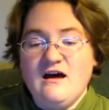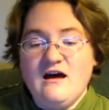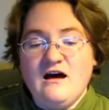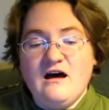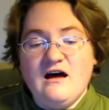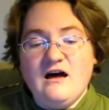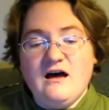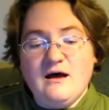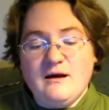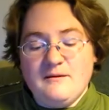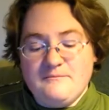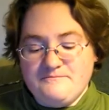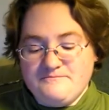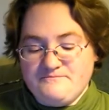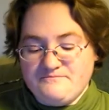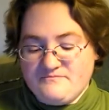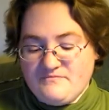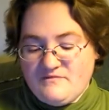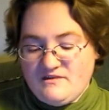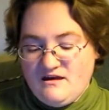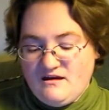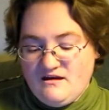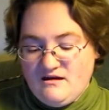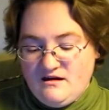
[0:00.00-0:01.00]

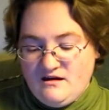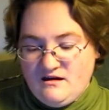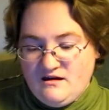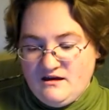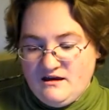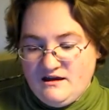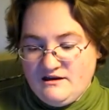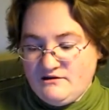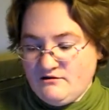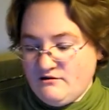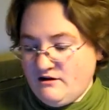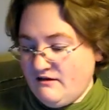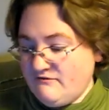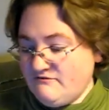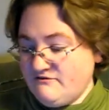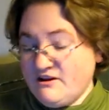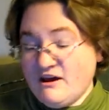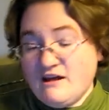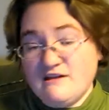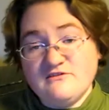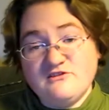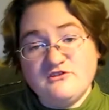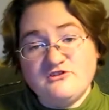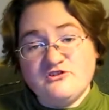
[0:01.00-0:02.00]
I don't have
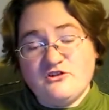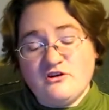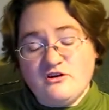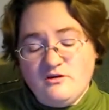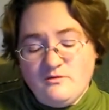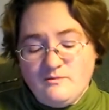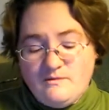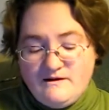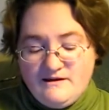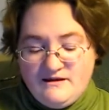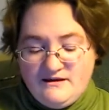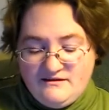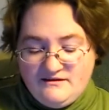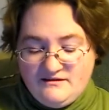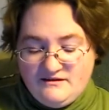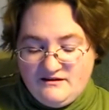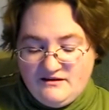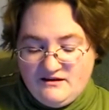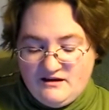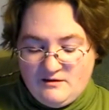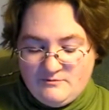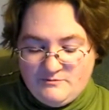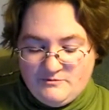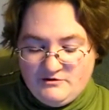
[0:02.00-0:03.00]
tons to show you, but I got a
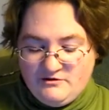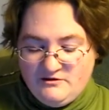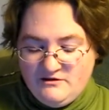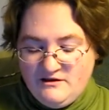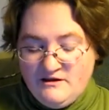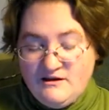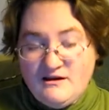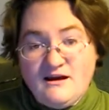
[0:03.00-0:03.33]
couple.